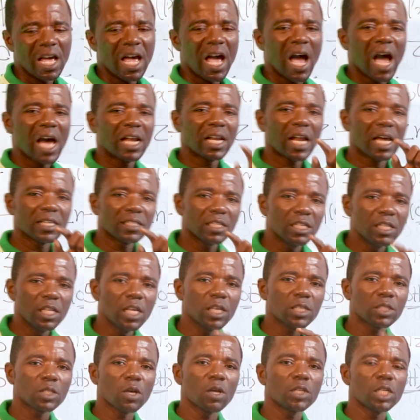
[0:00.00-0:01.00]
An
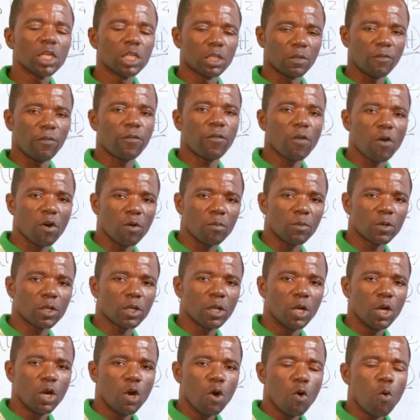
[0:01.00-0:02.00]
acidic salt is formed
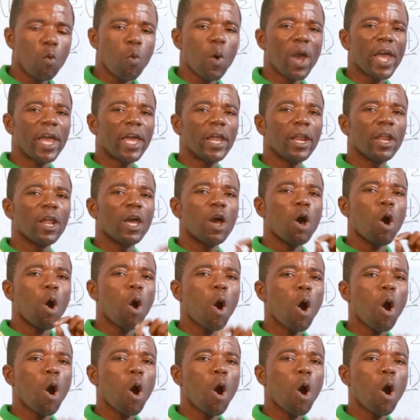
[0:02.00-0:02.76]
when